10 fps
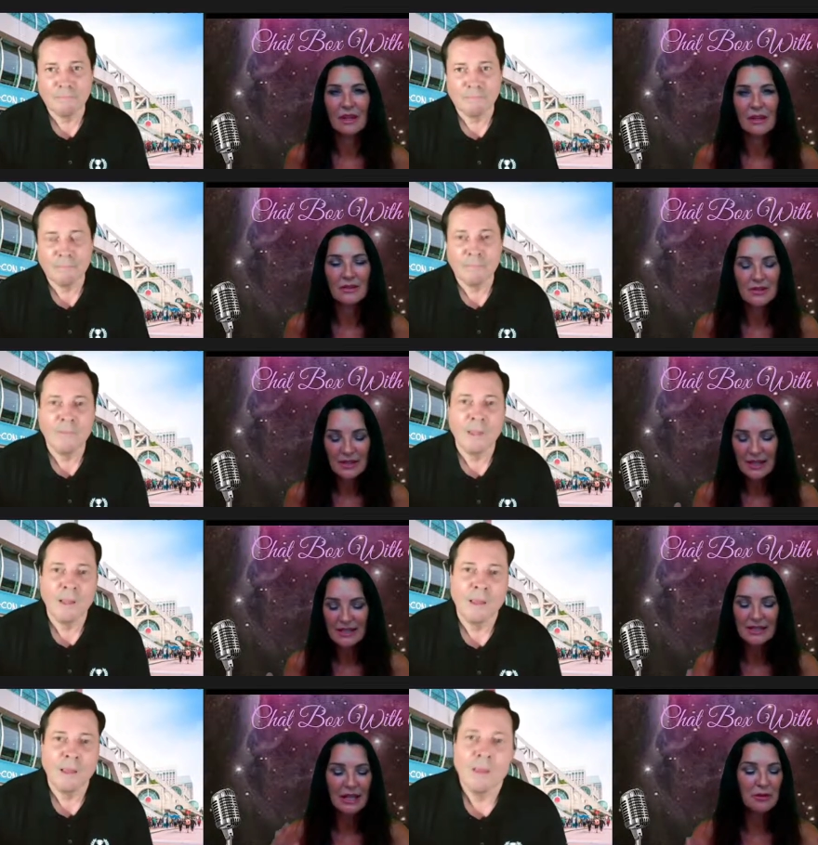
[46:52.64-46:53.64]
Speaker 1: It was the last
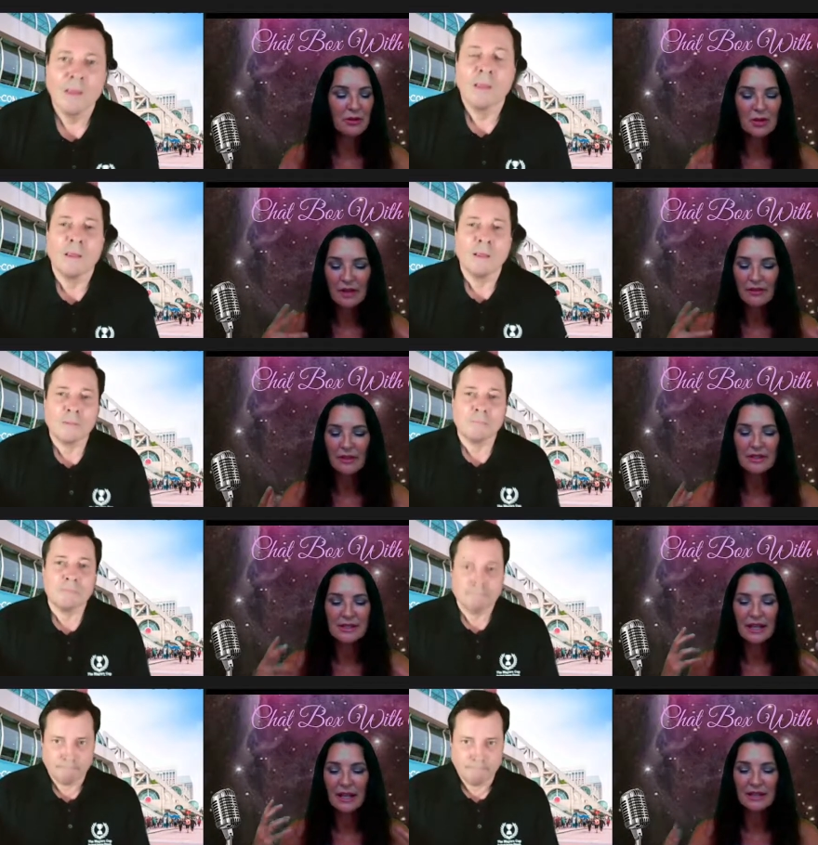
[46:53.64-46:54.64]
time you could ever say
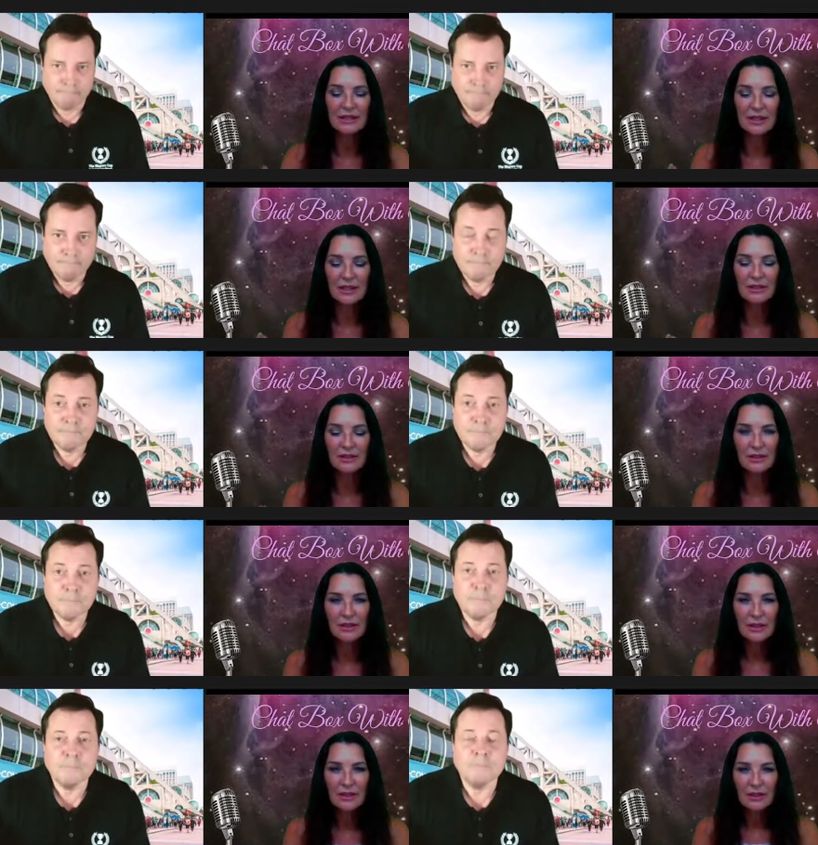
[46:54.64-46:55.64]
anything. To,
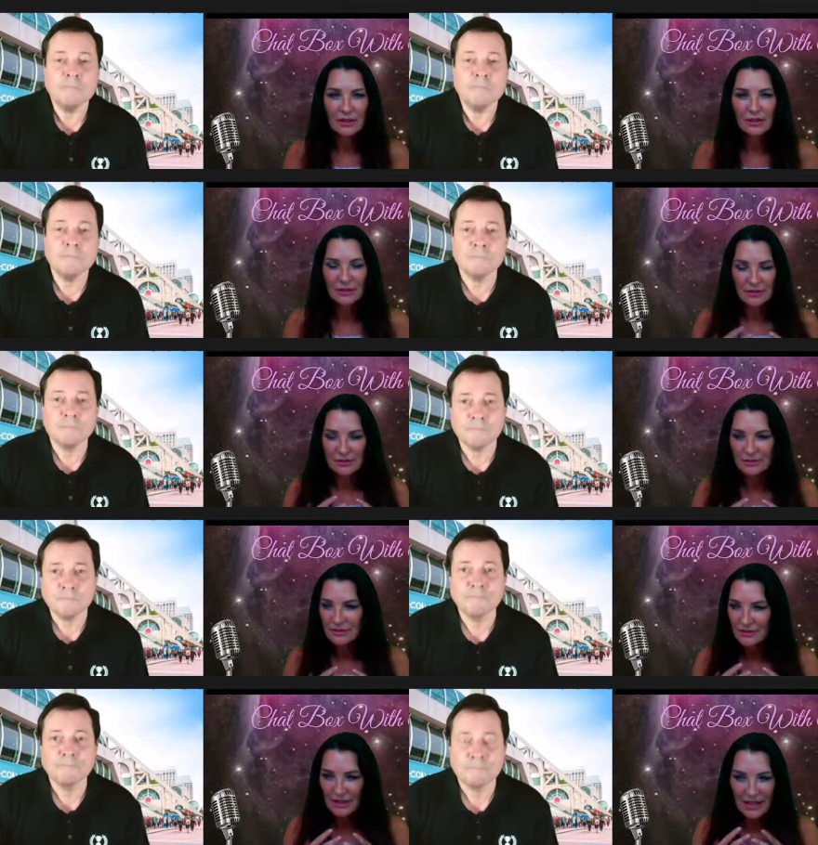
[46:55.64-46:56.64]
to
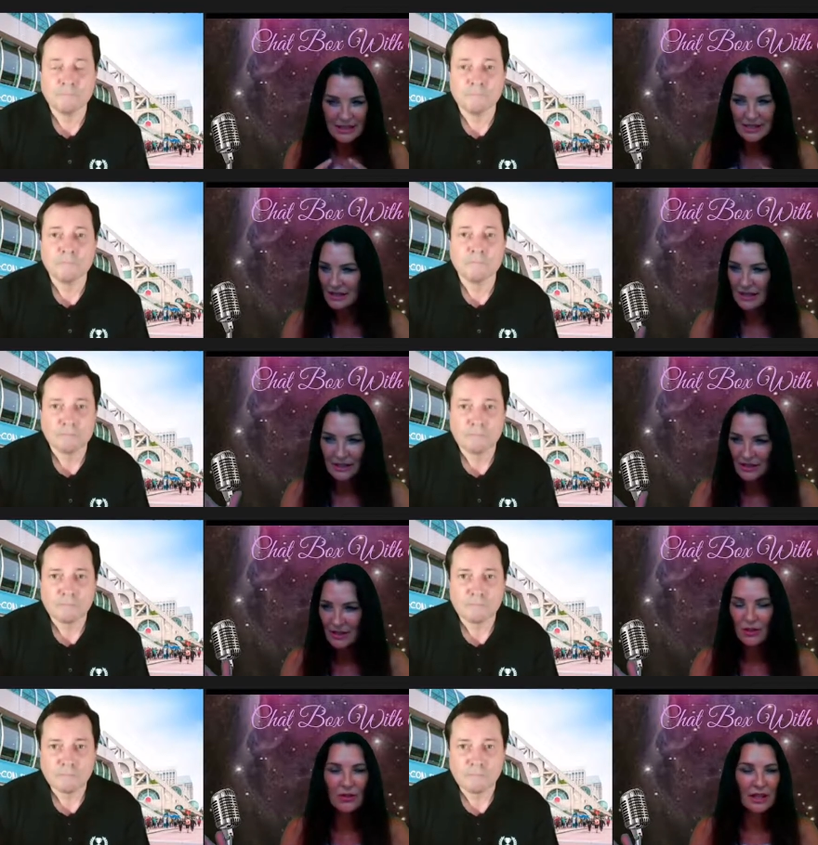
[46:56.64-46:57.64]
the last things that you
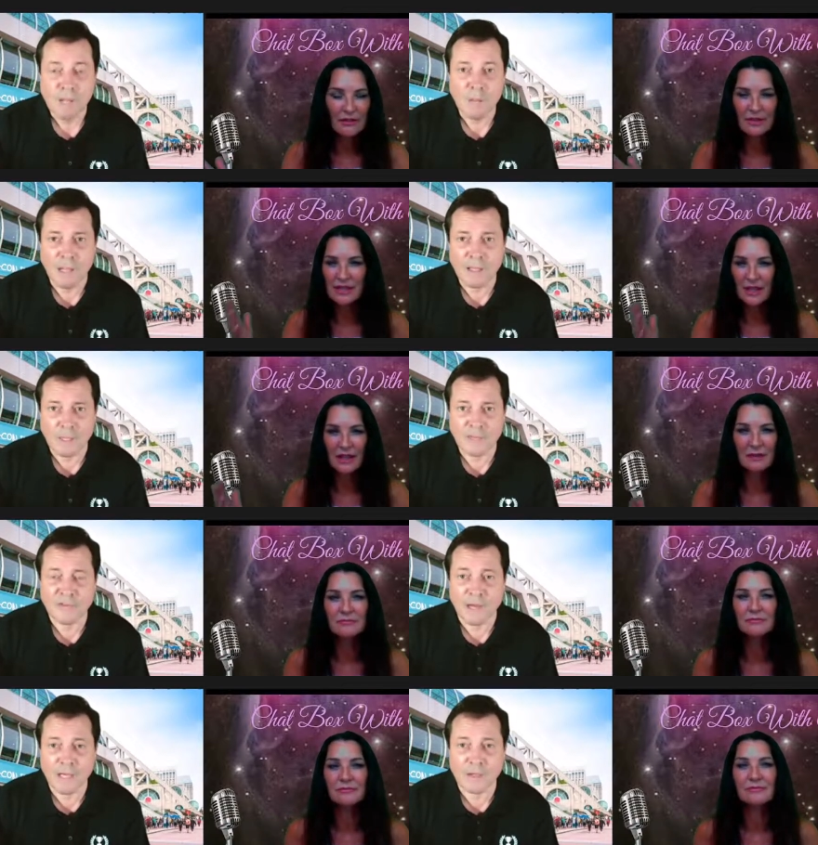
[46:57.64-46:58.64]
could ever my, say. My
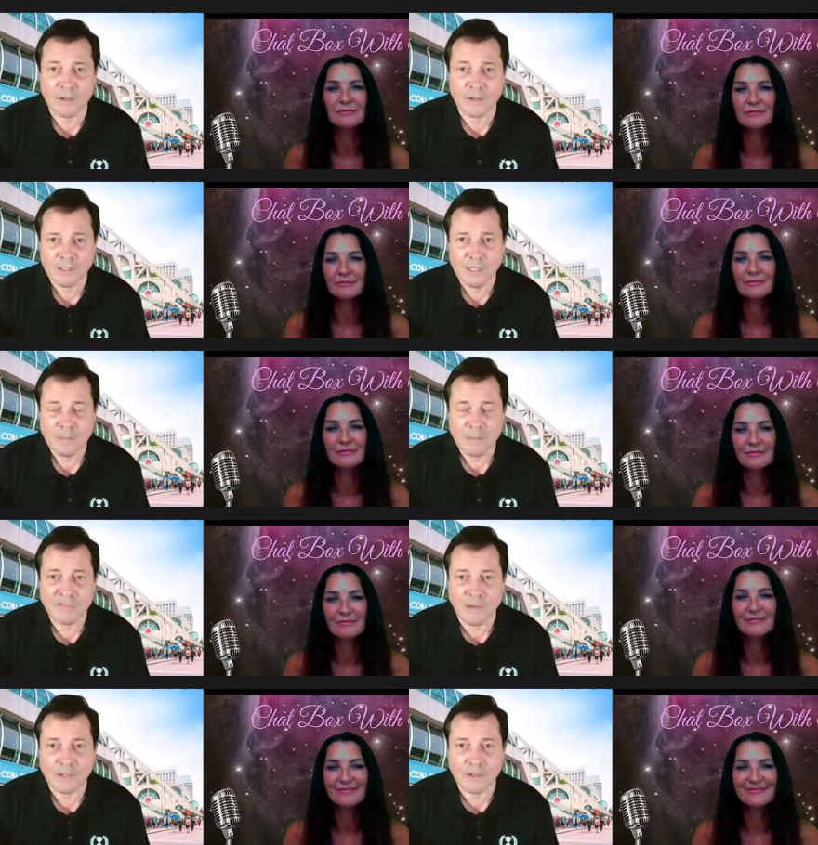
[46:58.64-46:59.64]
Speaker 2: final, my
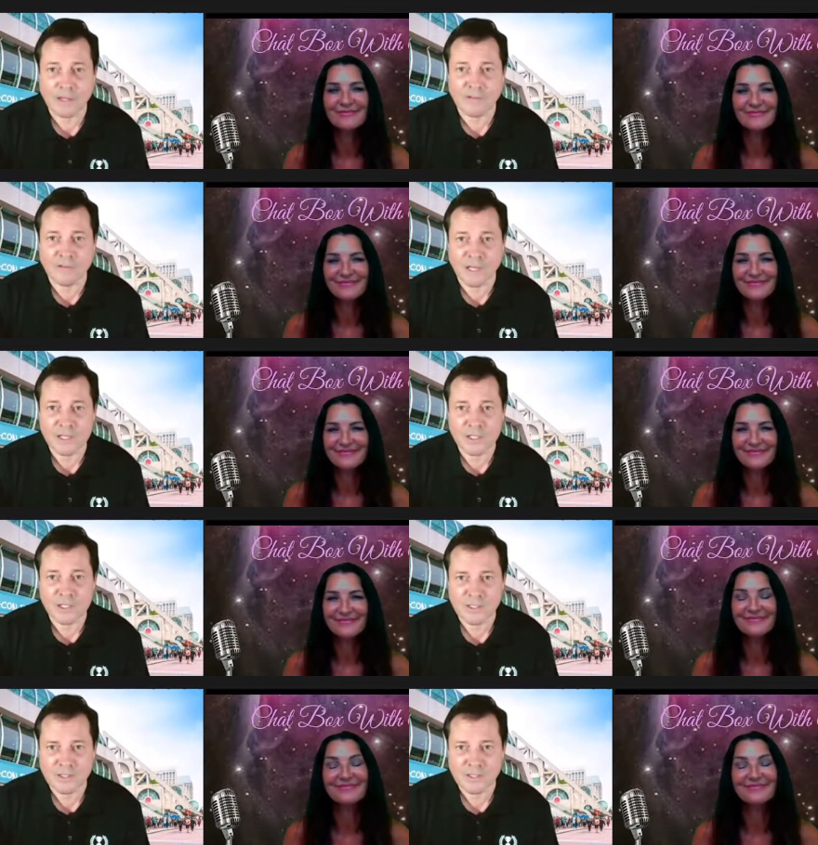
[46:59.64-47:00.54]
final confession. Mm